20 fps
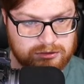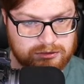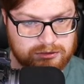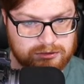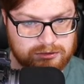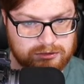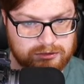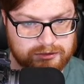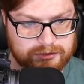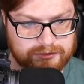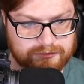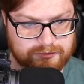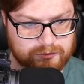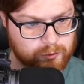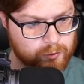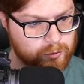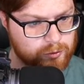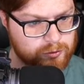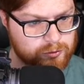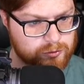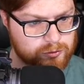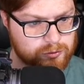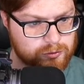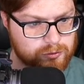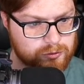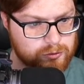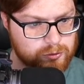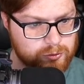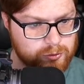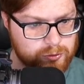Login, ooh,
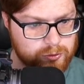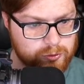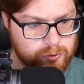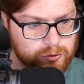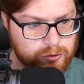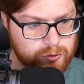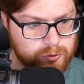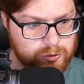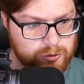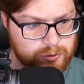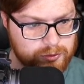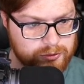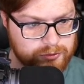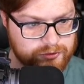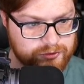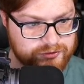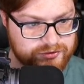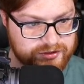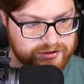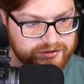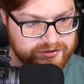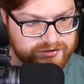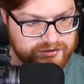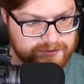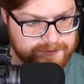ooh, ooh, ooh, do you see this?